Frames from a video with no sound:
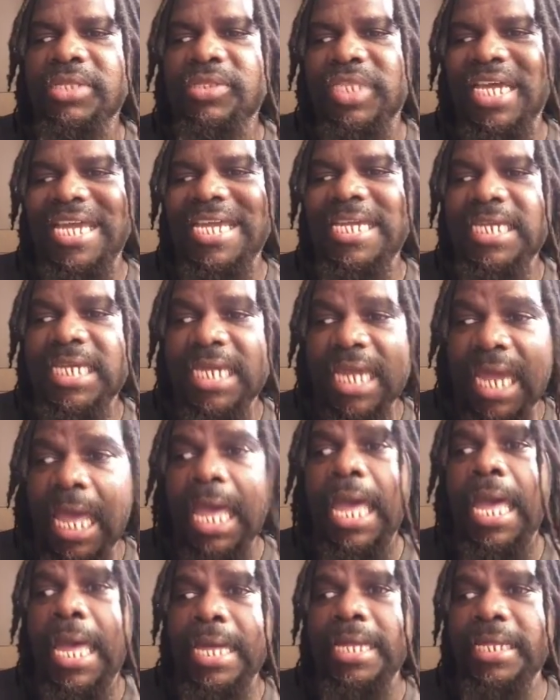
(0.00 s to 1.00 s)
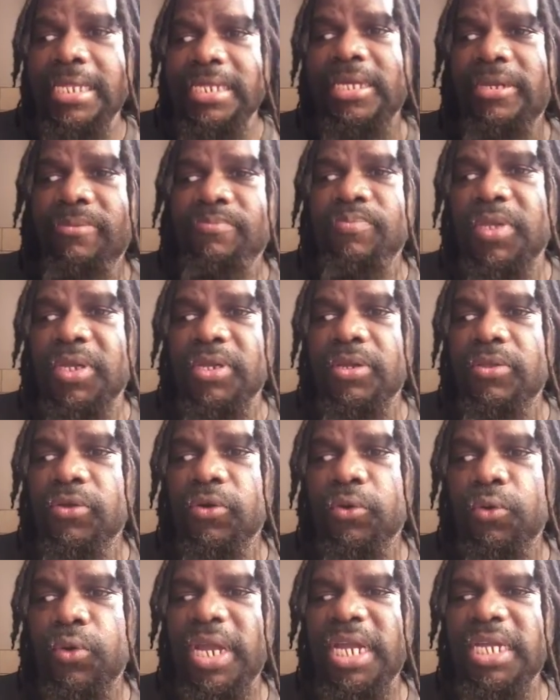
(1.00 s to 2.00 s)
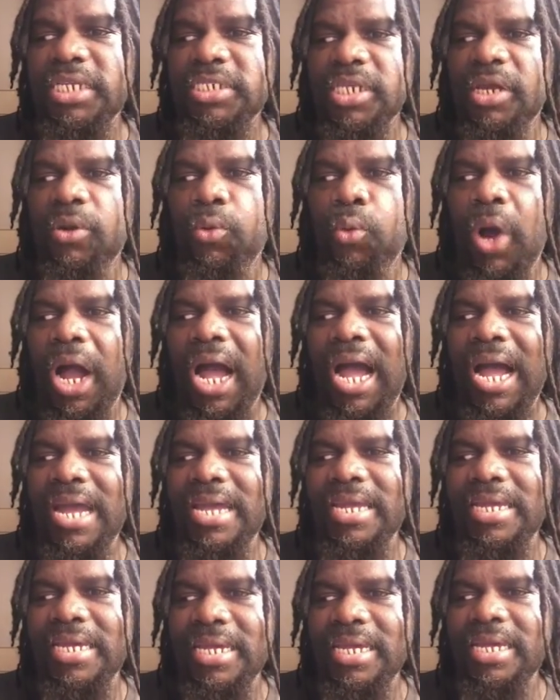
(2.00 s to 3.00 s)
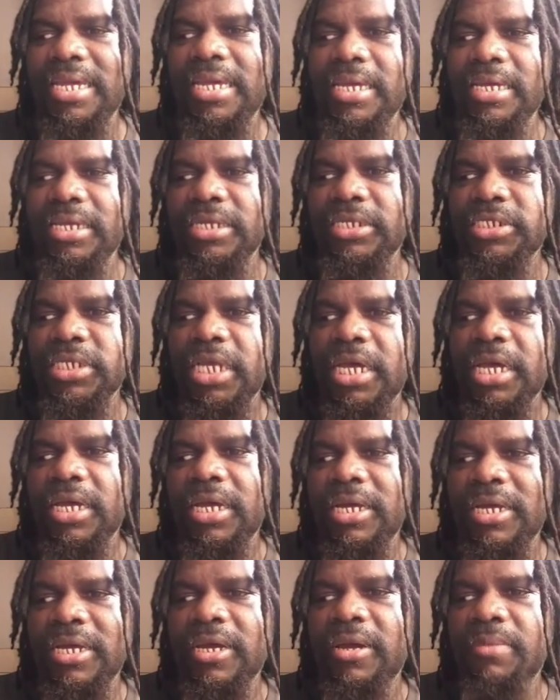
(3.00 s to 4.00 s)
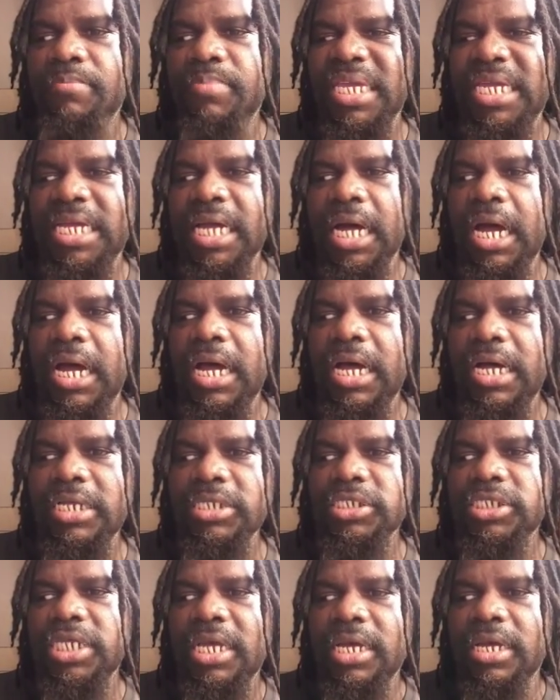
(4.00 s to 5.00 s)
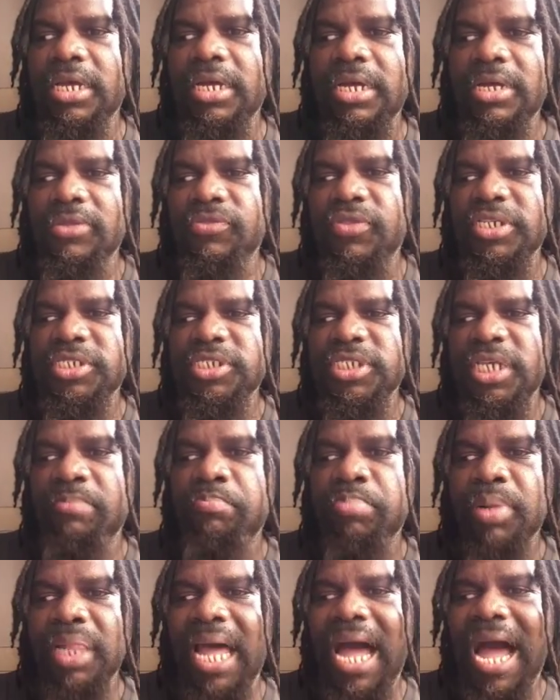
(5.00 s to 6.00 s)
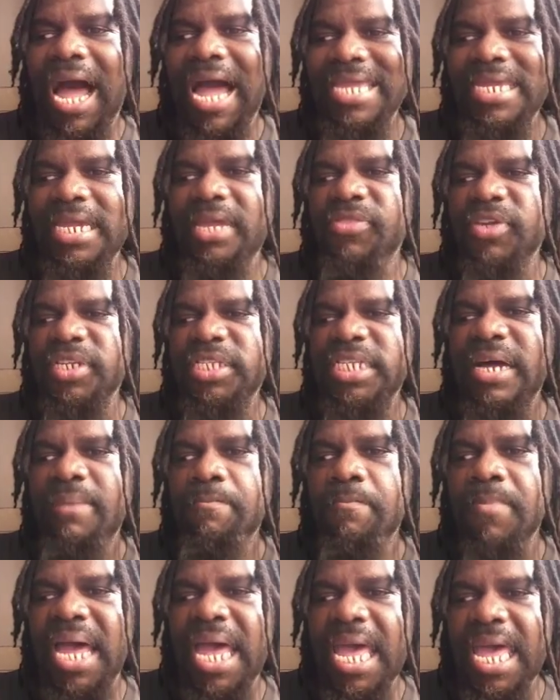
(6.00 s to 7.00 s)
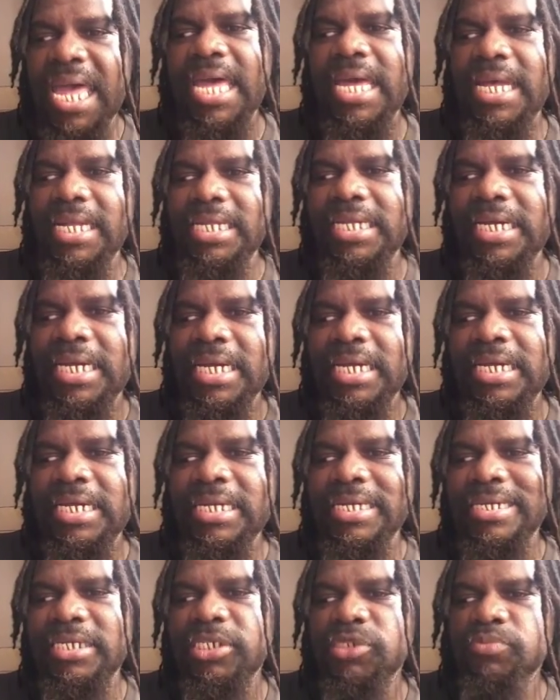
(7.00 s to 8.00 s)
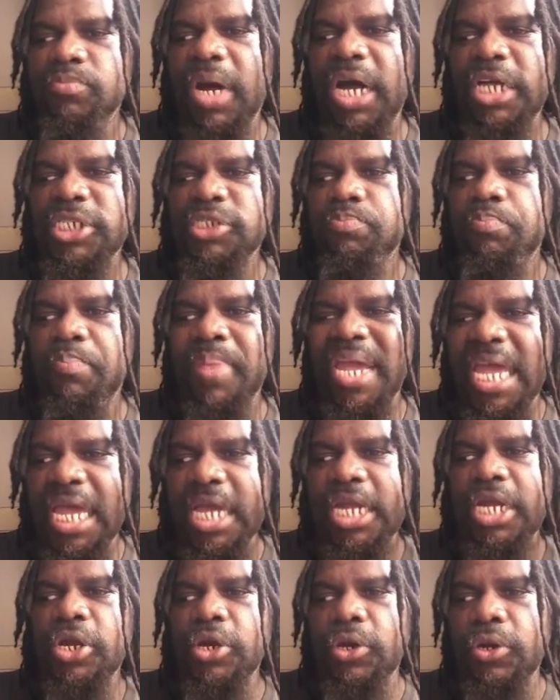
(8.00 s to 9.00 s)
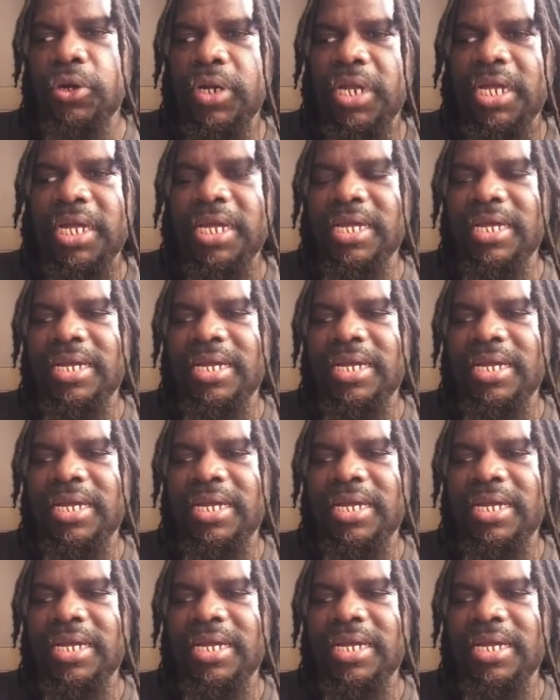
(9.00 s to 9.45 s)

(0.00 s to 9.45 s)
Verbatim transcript: they can't. And the reason why is because the supply and the demand is much bigger